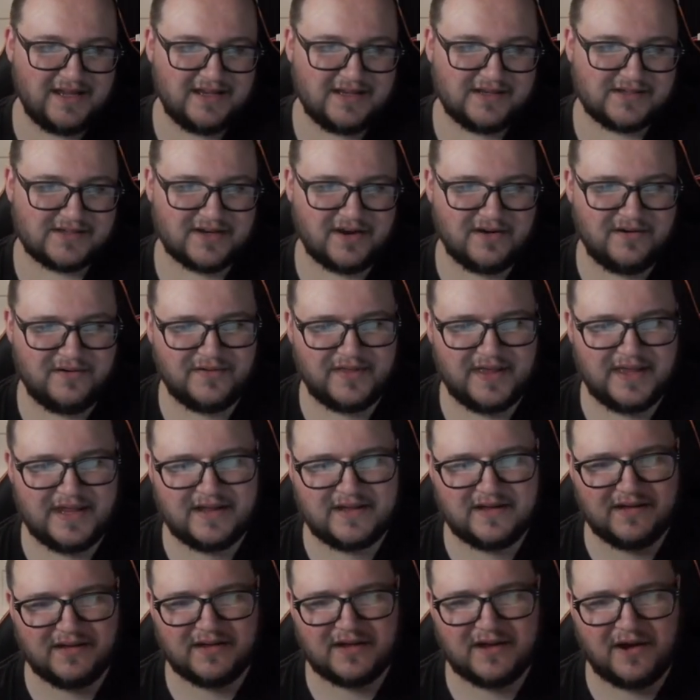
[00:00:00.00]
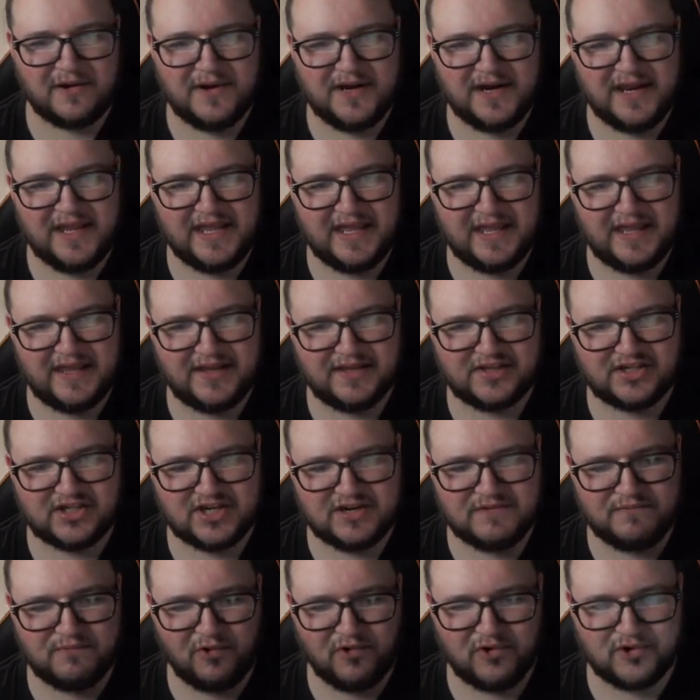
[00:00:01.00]
So they go in here.
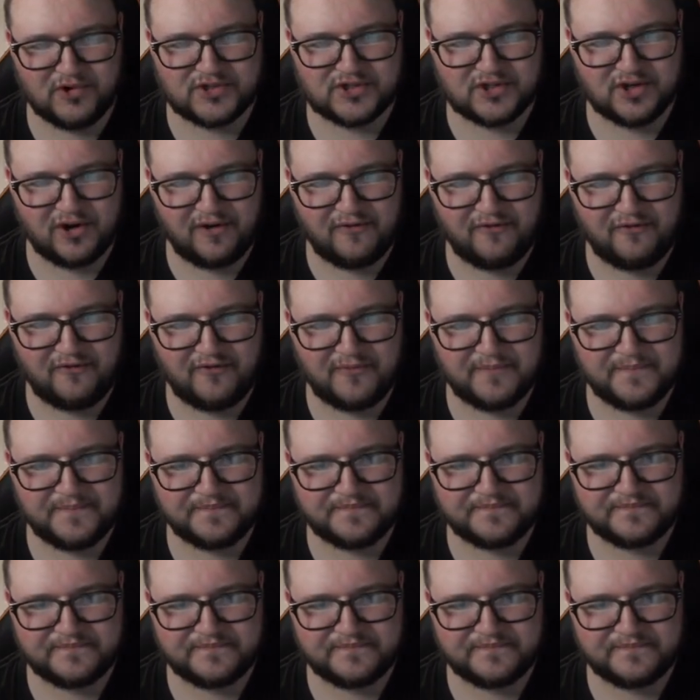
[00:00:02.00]
She walks off.